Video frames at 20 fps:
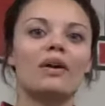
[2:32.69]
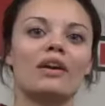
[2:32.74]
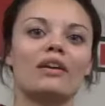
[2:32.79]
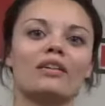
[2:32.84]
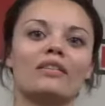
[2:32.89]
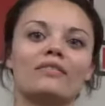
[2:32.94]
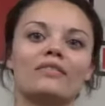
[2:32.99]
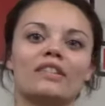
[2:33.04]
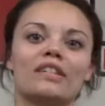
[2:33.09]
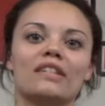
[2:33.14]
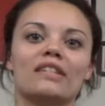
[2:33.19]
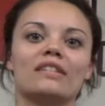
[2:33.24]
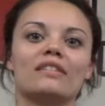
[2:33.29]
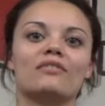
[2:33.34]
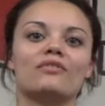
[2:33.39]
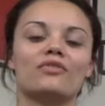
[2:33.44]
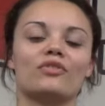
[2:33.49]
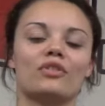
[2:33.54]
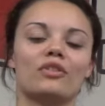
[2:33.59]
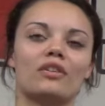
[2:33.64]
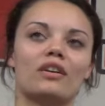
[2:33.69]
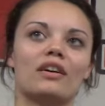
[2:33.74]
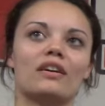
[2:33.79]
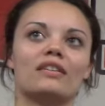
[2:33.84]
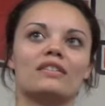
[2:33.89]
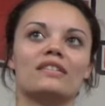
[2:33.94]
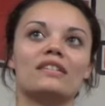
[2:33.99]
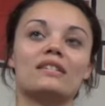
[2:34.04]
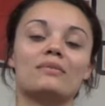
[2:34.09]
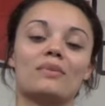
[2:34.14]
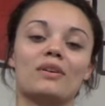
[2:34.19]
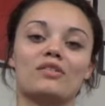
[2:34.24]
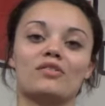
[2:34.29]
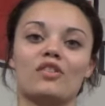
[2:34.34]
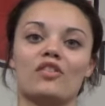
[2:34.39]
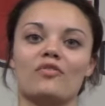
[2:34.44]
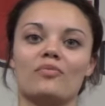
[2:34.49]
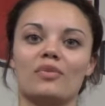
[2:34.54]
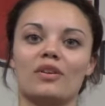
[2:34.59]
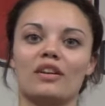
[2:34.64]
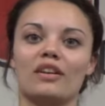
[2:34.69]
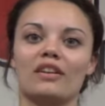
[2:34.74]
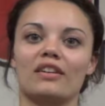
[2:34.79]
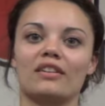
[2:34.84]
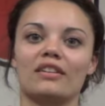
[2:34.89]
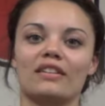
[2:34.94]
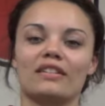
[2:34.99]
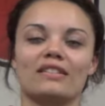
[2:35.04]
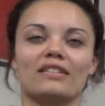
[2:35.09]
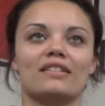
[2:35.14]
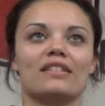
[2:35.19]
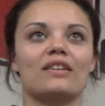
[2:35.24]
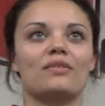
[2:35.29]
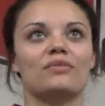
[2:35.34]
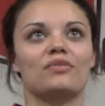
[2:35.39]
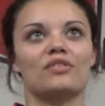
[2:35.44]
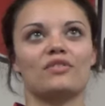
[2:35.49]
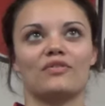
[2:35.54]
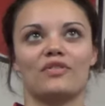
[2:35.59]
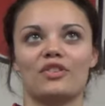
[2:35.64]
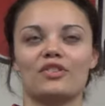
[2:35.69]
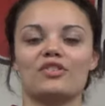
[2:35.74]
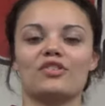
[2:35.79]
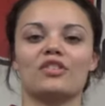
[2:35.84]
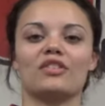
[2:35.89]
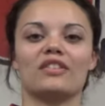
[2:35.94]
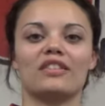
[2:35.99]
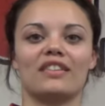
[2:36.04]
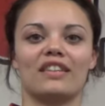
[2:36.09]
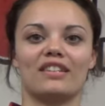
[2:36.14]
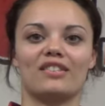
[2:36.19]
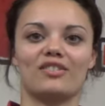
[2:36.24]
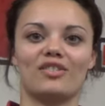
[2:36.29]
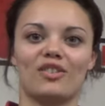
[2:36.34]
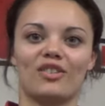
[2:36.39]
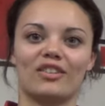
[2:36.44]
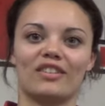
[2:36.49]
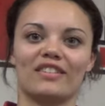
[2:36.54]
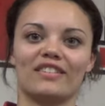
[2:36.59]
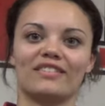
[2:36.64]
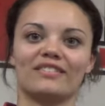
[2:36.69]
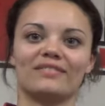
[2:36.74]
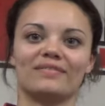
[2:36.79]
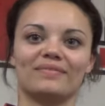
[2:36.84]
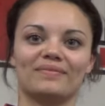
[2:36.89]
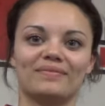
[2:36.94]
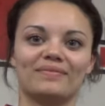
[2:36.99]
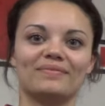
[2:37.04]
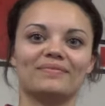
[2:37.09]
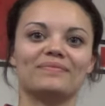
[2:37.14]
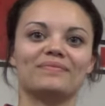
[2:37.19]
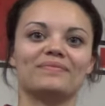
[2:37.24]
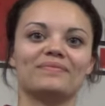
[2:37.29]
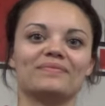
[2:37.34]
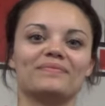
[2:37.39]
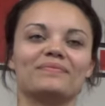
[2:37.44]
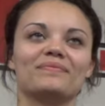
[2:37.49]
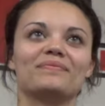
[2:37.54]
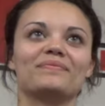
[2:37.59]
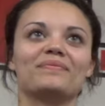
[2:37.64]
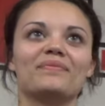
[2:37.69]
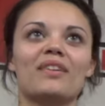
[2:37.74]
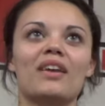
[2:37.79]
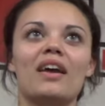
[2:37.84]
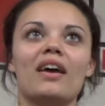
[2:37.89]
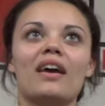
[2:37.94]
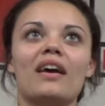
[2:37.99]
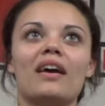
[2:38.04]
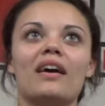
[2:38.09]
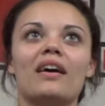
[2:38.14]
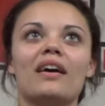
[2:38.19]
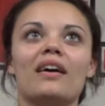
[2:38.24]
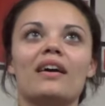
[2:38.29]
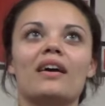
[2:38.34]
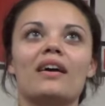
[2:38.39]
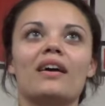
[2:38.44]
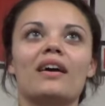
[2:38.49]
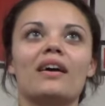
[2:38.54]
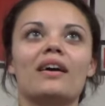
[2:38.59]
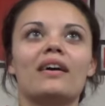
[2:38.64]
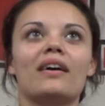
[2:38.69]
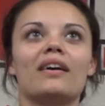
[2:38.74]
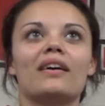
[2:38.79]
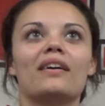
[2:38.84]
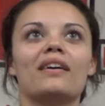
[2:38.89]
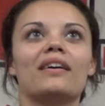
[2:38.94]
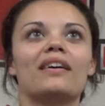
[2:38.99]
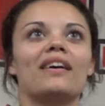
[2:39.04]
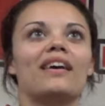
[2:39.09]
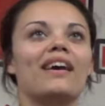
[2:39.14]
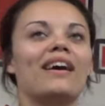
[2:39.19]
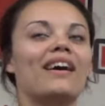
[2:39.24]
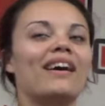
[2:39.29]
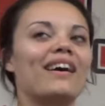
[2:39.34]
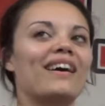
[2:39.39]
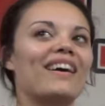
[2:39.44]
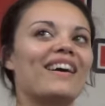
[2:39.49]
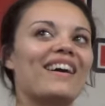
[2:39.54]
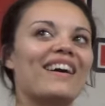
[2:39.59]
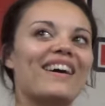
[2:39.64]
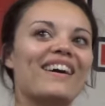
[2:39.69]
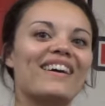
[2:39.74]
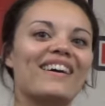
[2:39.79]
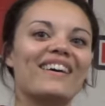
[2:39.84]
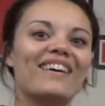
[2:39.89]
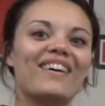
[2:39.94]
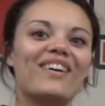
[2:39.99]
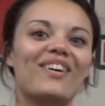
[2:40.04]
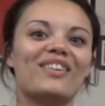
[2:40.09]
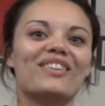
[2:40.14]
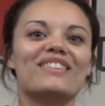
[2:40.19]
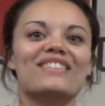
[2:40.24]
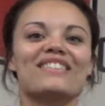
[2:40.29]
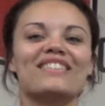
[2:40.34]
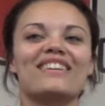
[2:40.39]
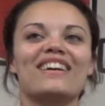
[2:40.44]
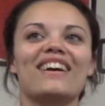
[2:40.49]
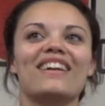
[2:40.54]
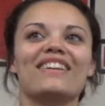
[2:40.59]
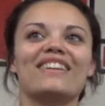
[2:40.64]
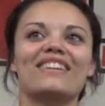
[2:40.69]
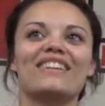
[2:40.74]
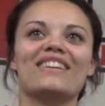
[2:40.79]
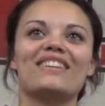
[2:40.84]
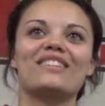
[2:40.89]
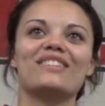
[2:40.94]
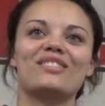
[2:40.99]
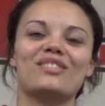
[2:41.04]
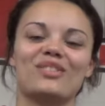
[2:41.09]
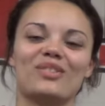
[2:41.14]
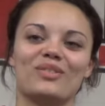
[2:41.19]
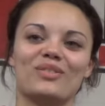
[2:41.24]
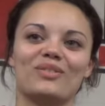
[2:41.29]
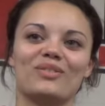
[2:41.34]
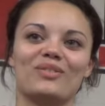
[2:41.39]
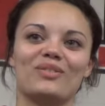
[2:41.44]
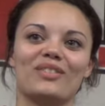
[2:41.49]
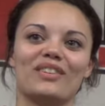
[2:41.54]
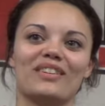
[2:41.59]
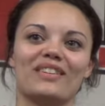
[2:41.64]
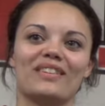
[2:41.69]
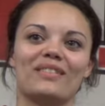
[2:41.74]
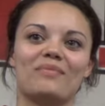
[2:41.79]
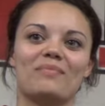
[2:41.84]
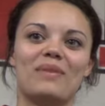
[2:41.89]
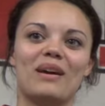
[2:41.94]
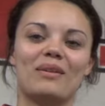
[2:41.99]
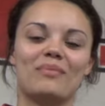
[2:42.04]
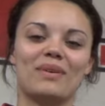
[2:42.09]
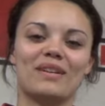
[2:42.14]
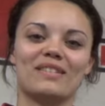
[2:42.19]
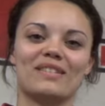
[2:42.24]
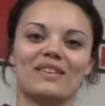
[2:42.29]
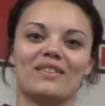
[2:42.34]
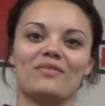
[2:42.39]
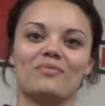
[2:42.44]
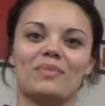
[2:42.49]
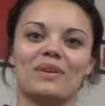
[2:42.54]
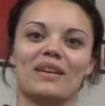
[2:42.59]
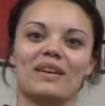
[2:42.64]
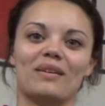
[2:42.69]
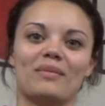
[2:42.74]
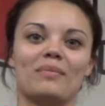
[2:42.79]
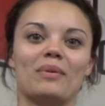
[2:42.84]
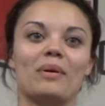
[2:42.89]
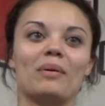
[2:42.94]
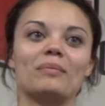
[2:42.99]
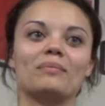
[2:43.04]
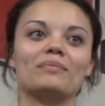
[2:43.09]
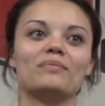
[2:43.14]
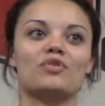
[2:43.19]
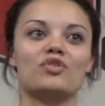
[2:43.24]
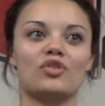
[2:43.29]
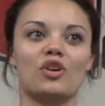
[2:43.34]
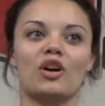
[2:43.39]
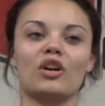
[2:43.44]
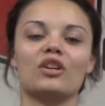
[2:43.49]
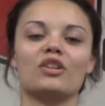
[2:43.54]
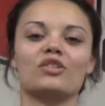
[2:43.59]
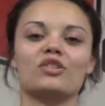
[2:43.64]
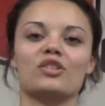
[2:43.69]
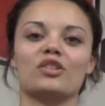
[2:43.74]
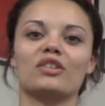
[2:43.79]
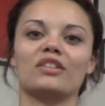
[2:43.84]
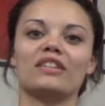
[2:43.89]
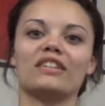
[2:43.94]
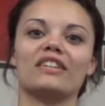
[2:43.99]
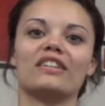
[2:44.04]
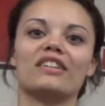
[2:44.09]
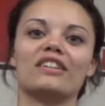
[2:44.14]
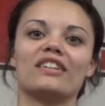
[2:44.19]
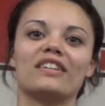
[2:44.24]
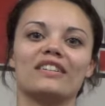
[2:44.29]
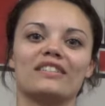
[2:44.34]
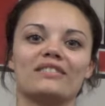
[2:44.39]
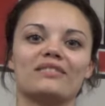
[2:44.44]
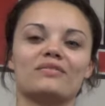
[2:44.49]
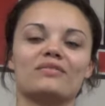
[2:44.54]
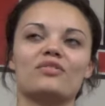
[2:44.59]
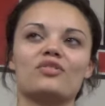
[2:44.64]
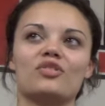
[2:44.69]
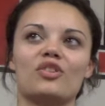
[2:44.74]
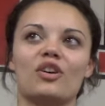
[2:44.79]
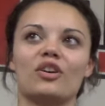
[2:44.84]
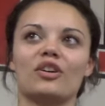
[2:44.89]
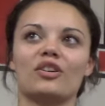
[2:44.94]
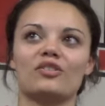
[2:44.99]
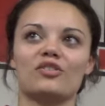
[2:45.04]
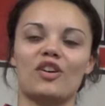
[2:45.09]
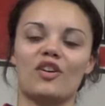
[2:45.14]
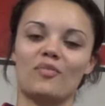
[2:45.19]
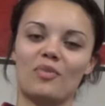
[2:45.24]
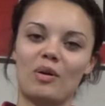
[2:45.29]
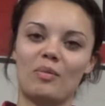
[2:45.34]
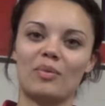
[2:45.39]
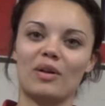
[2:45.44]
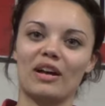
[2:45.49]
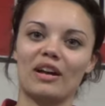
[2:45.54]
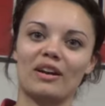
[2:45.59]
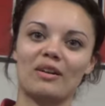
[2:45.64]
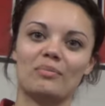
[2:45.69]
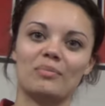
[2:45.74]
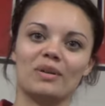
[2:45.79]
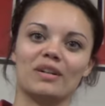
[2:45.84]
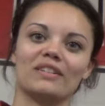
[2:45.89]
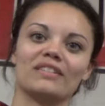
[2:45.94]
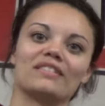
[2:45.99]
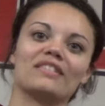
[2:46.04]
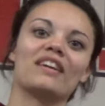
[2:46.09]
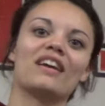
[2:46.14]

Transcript: powerlifting for uh, since my sophomore year because it was the first year that they started it. Why powerlifting of all things? Uh, honestly, I did it to make myself become a stronger cheerleader and stronger softball player, but